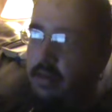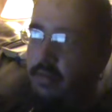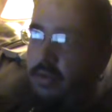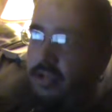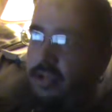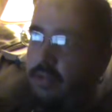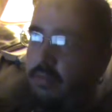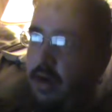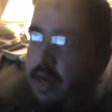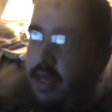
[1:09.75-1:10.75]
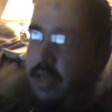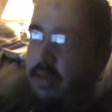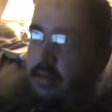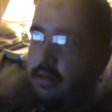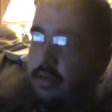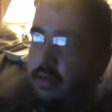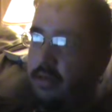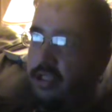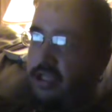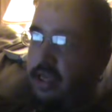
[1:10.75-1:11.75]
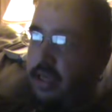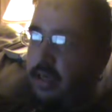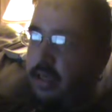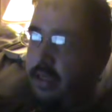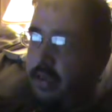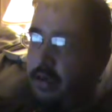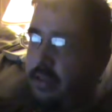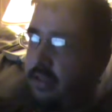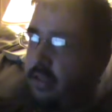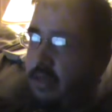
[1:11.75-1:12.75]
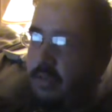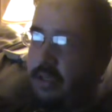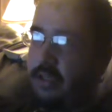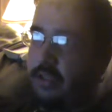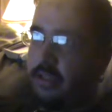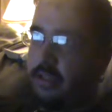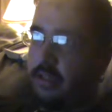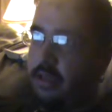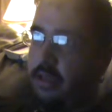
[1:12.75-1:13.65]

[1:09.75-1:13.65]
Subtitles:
Which is why Christianity and all its denominations